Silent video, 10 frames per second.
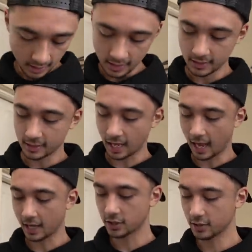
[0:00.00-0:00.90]
is there's
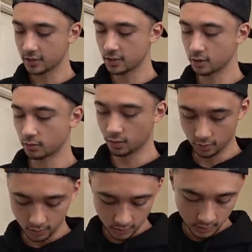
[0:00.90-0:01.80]
actually
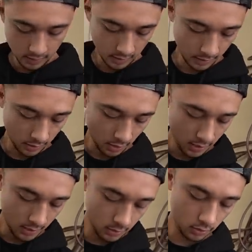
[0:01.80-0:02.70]
screws that go
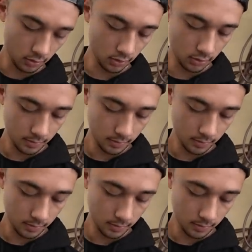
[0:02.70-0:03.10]
into